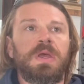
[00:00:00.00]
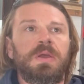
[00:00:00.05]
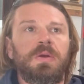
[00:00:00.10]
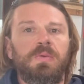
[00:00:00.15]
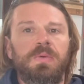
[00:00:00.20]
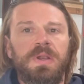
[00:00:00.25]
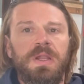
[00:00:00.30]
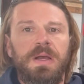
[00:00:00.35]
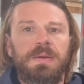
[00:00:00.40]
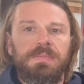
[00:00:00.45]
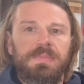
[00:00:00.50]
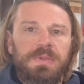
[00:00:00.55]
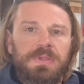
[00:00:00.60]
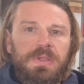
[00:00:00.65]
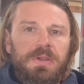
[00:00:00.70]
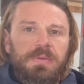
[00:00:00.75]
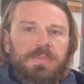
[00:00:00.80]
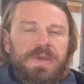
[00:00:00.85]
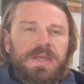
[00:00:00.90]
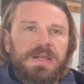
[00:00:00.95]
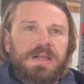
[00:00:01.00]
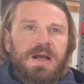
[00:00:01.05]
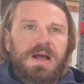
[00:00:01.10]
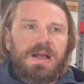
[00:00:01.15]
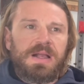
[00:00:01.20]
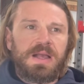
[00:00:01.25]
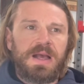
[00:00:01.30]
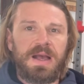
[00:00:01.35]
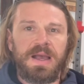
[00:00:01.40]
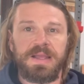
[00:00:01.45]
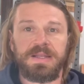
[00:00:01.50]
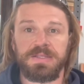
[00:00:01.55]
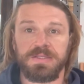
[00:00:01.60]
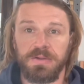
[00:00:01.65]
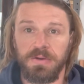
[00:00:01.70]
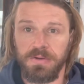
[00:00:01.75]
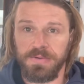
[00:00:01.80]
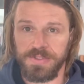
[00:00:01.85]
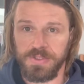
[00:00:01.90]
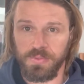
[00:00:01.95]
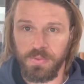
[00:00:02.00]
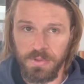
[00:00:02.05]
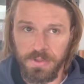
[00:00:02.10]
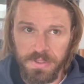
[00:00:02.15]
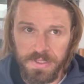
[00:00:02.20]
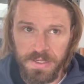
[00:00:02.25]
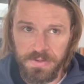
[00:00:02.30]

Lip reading: went up, a little bit cockeyed, so I was worried